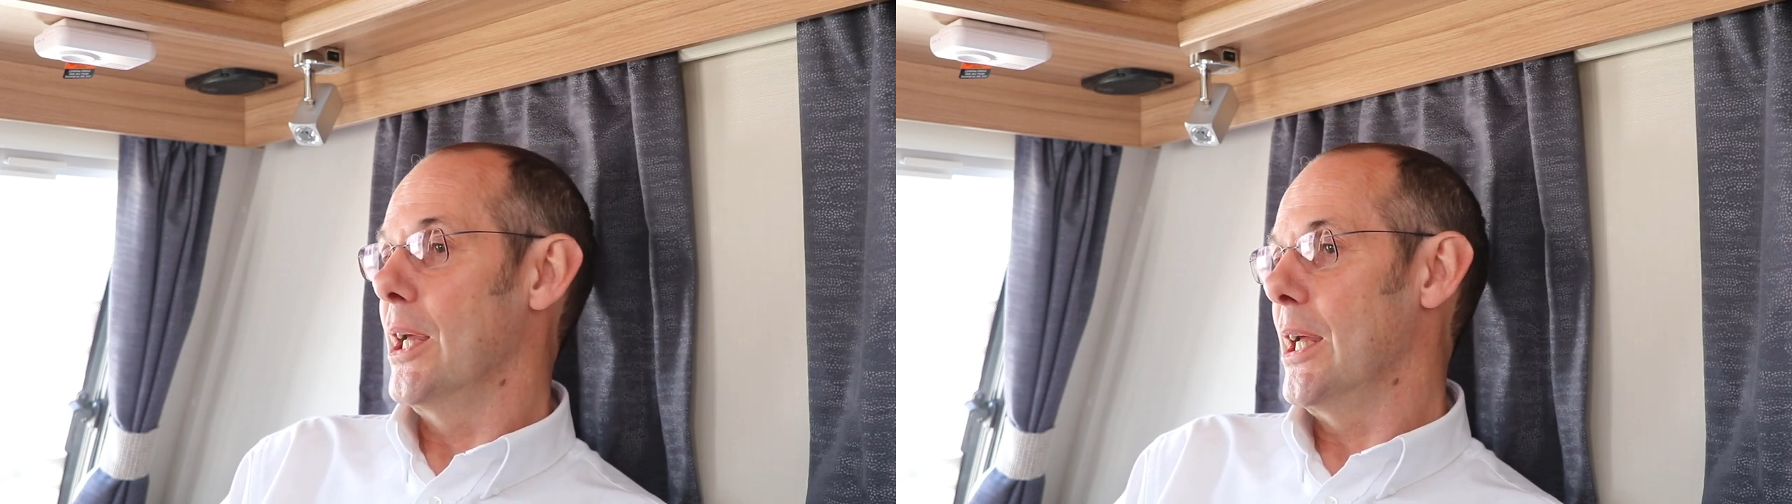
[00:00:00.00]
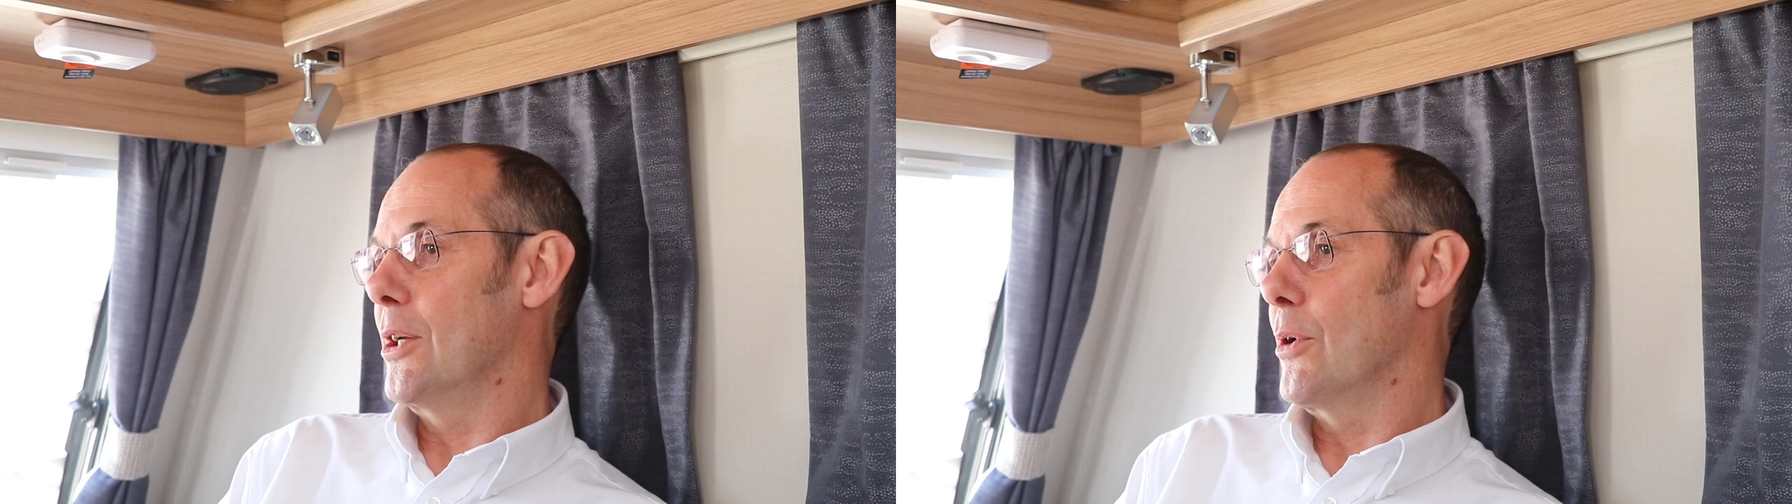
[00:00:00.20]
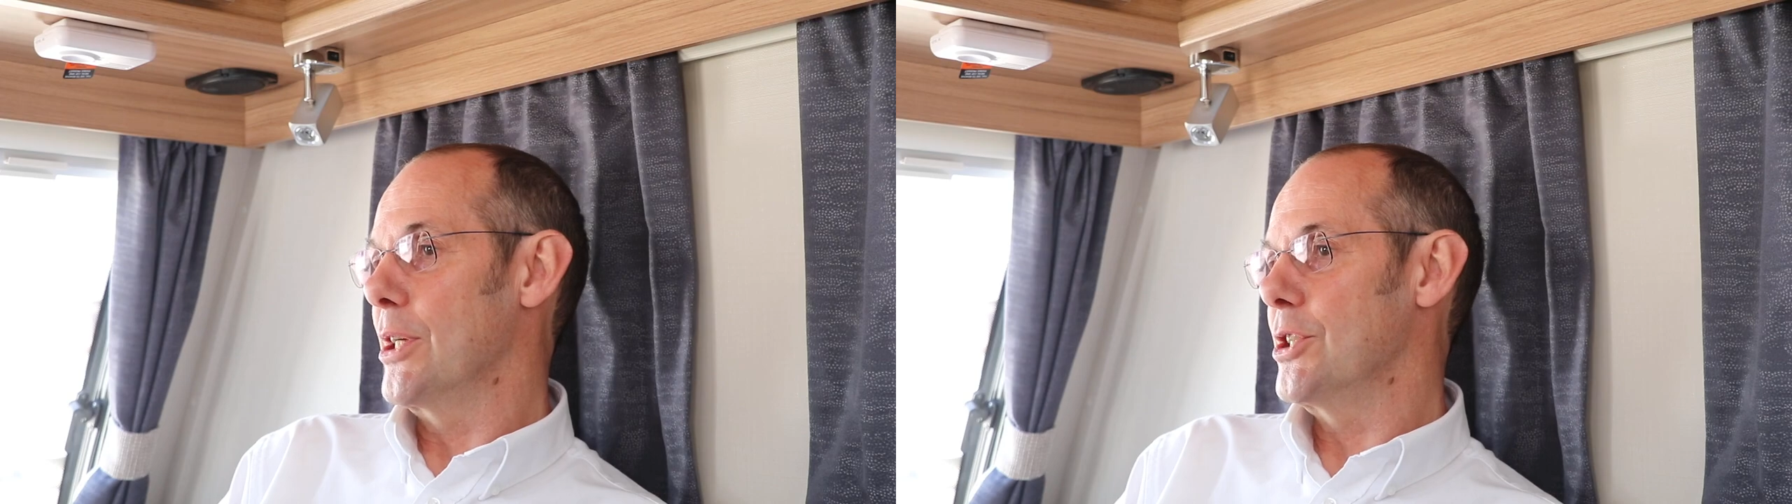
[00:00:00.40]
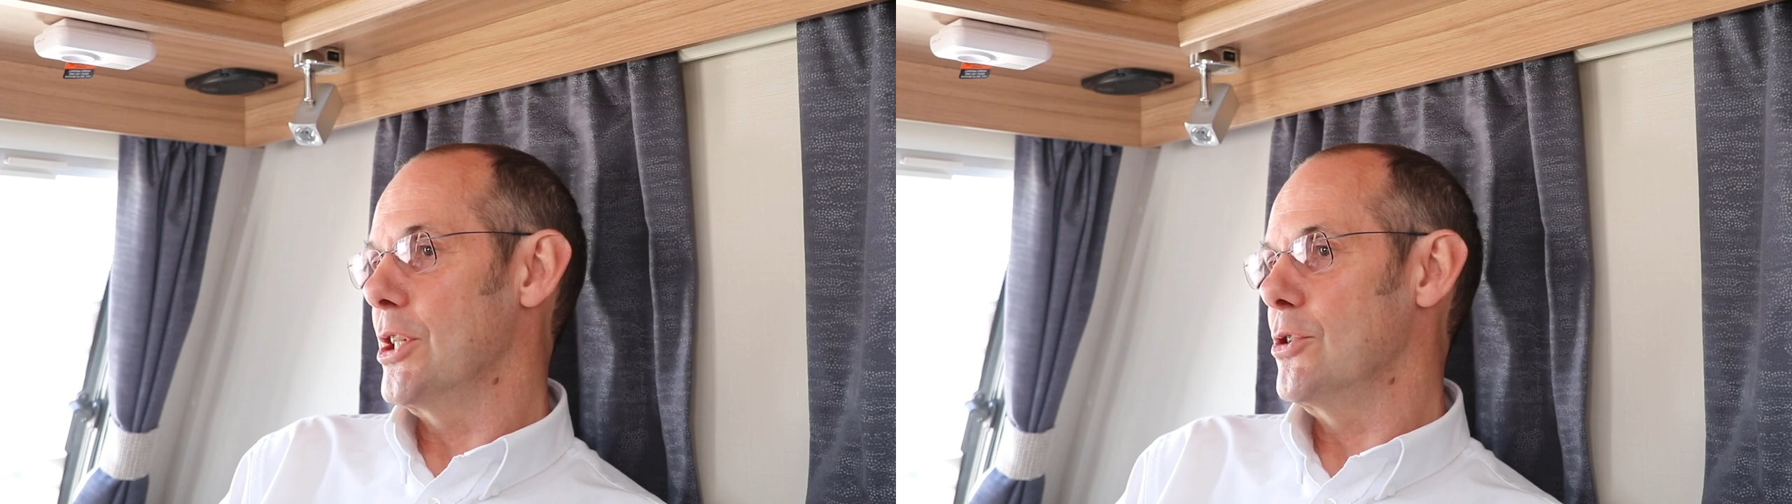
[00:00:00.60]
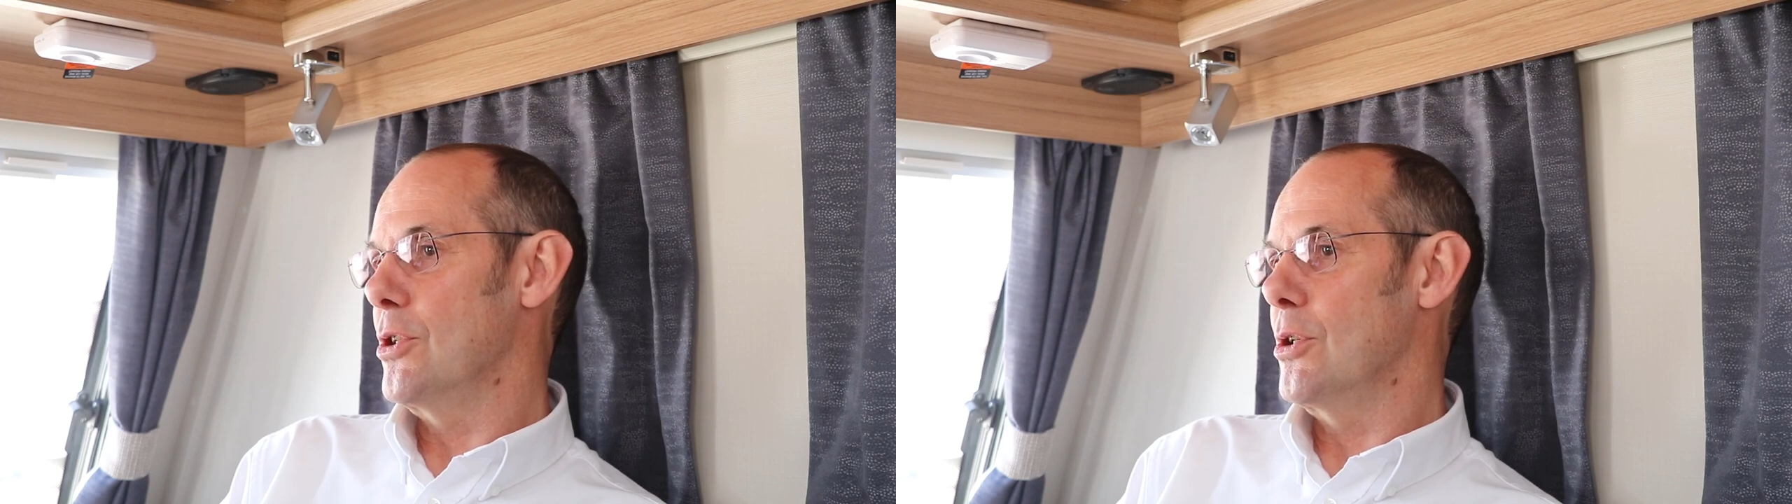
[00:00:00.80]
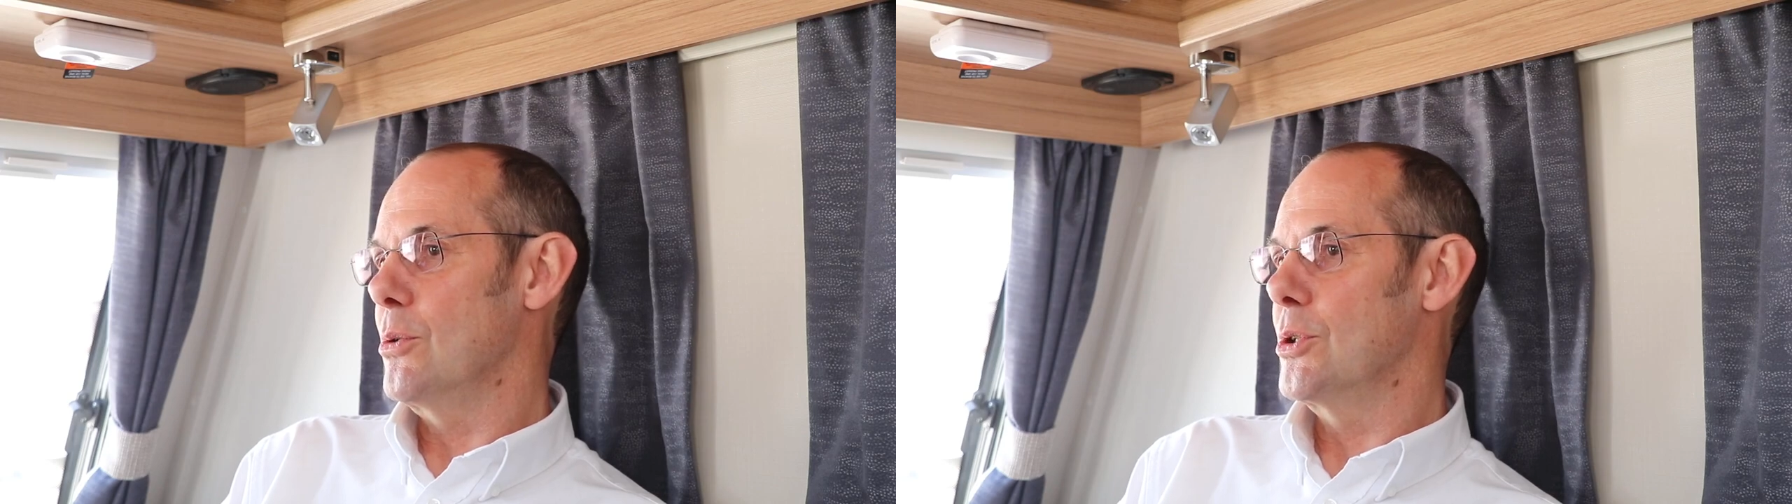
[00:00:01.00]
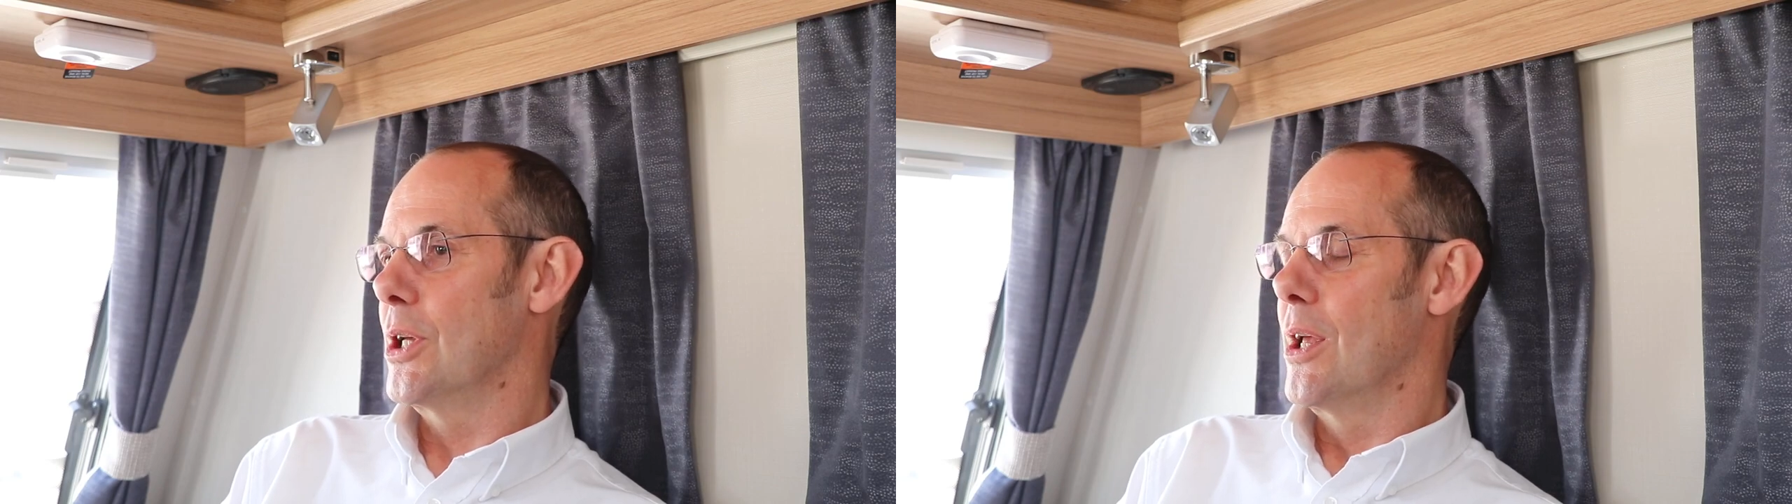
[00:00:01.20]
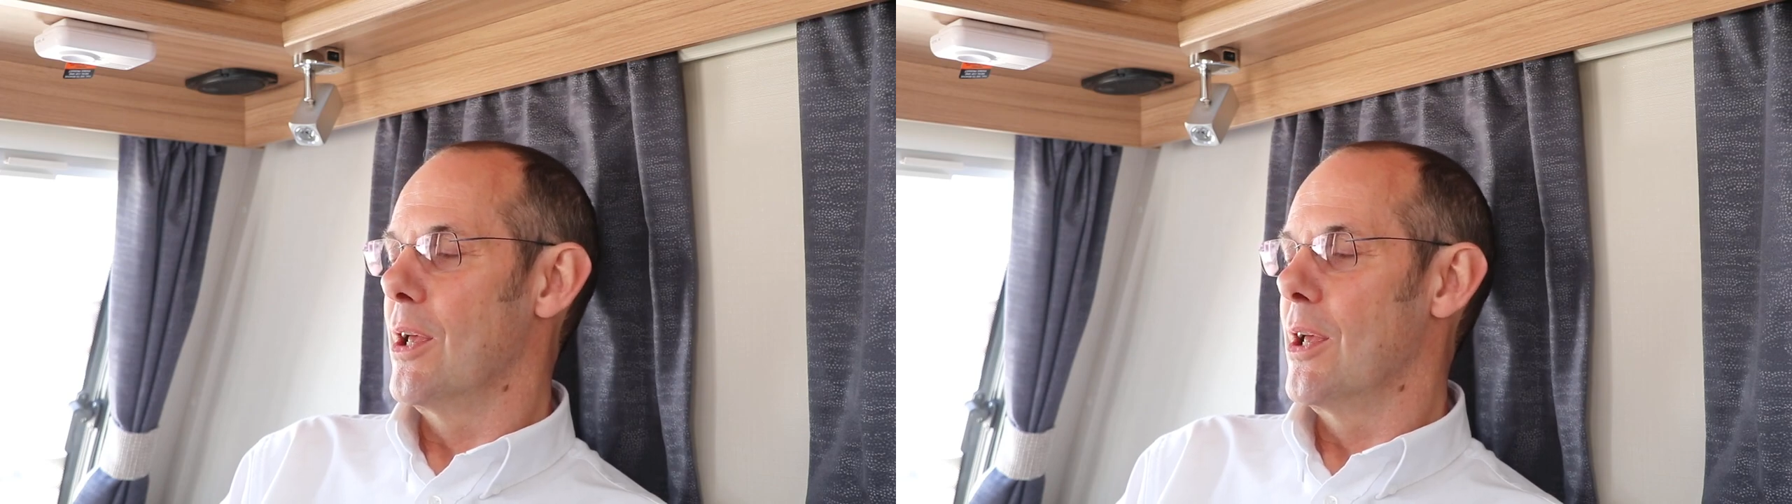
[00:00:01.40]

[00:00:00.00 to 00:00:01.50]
ingress issues,